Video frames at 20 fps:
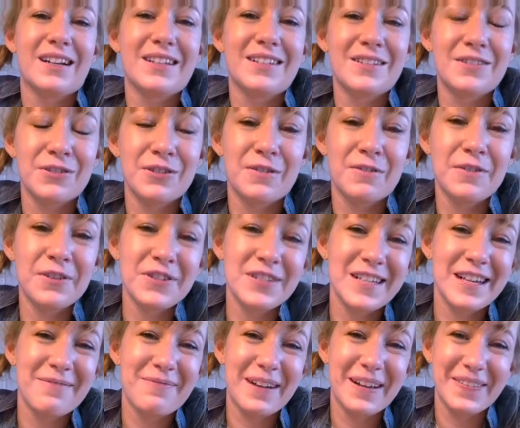So the first
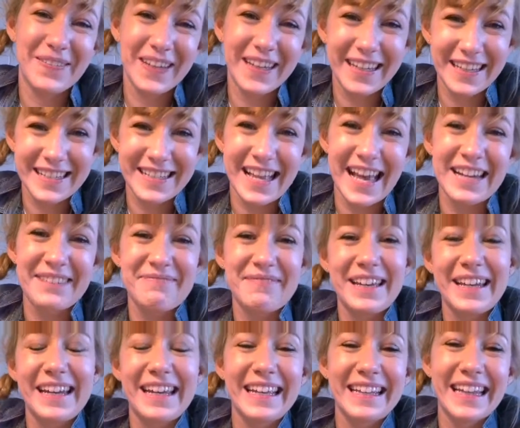step, I think, is
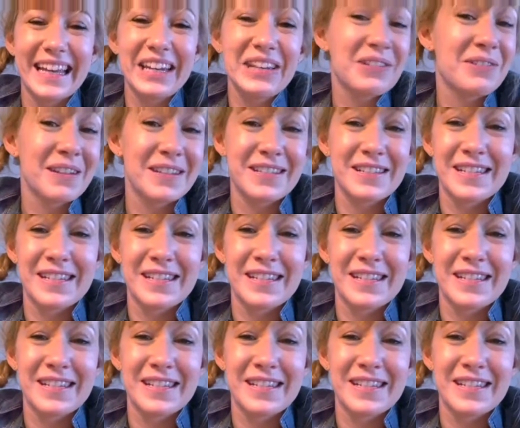admitting that you as